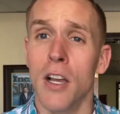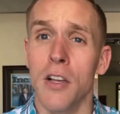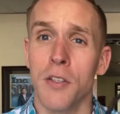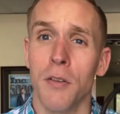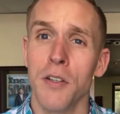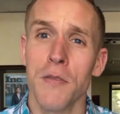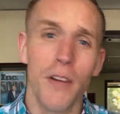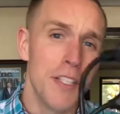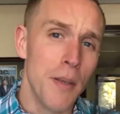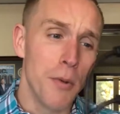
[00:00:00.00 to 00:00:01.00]
So there's a
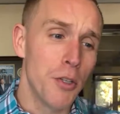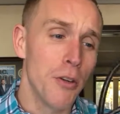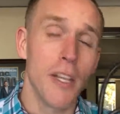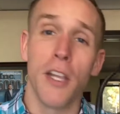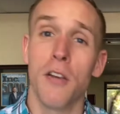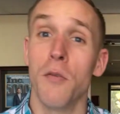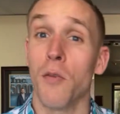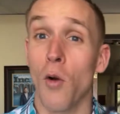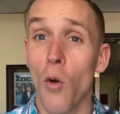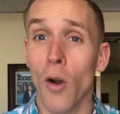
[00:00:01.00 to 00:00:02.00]
very simple trick you can do
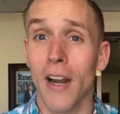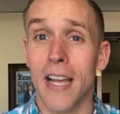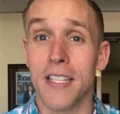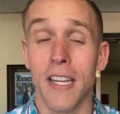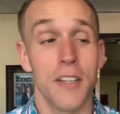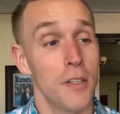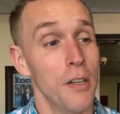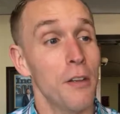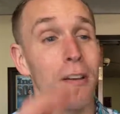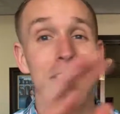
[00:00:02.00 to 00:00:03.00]
for organizing this so you
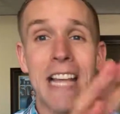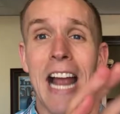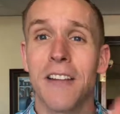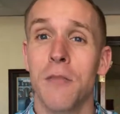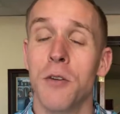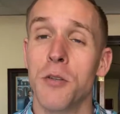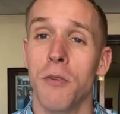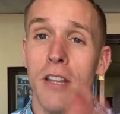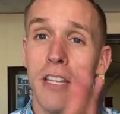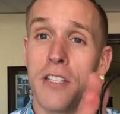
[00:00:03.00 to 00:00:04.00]
know exactly which
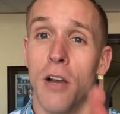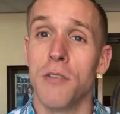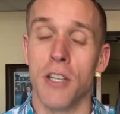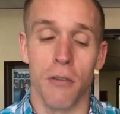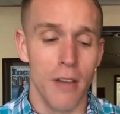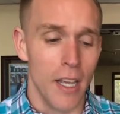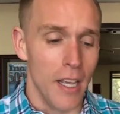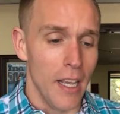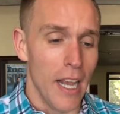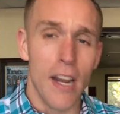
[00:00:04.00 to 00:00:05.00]
one of these go to.
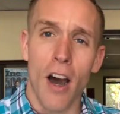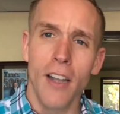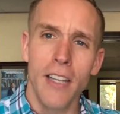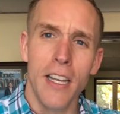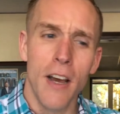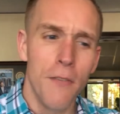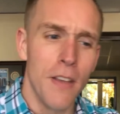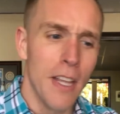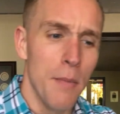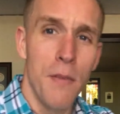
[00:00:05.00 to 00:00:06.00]
And oddly enough,
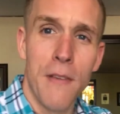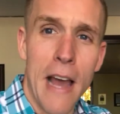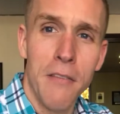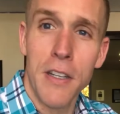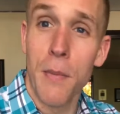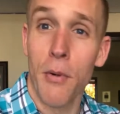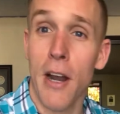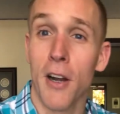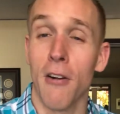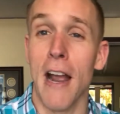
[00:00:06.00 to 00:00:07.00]
it can be found in the bread
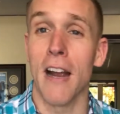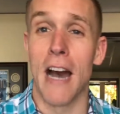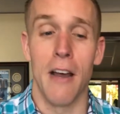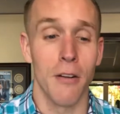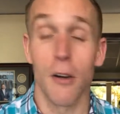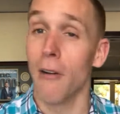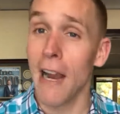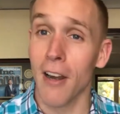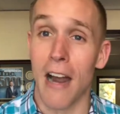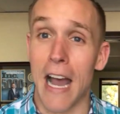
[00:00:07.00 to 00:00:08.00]
or
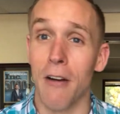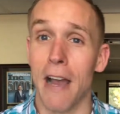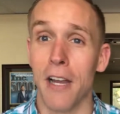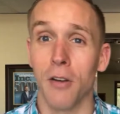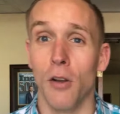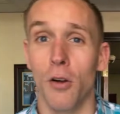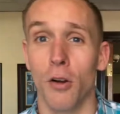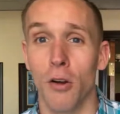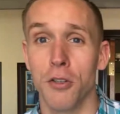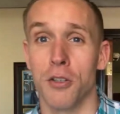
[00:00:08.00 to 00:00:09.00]
cracker aisle at your local
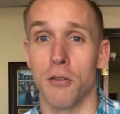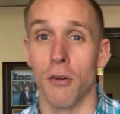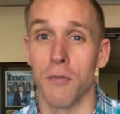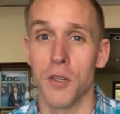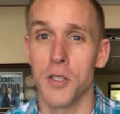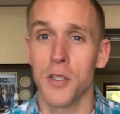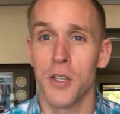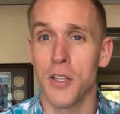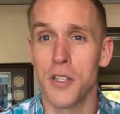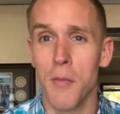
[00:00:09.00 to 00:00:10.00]
grocery store.
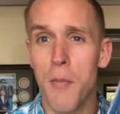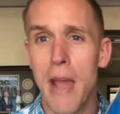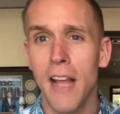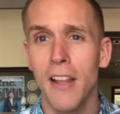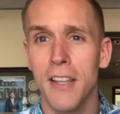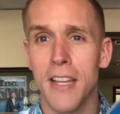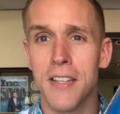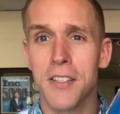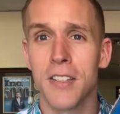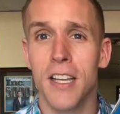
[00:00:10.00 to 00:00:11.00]
Just a simple bag like
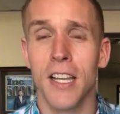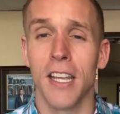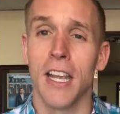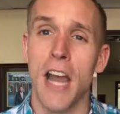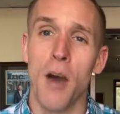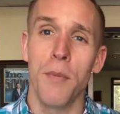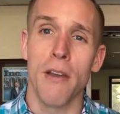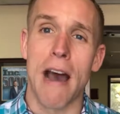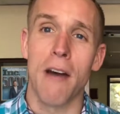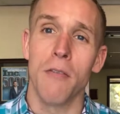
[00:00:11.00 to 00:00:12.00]
this can help you
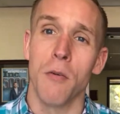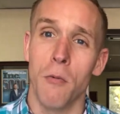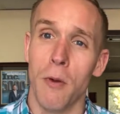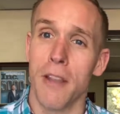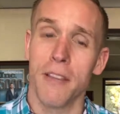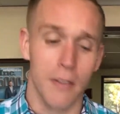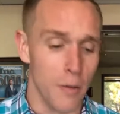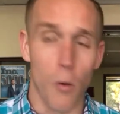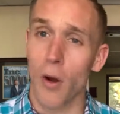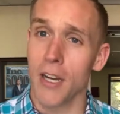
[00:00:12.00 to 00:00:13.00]
out with
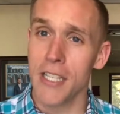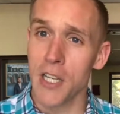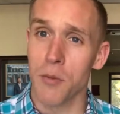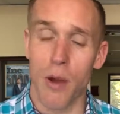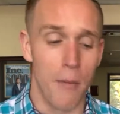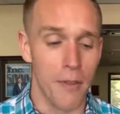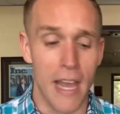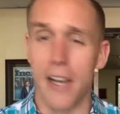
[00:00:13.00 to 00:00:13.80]
the organization problem with that.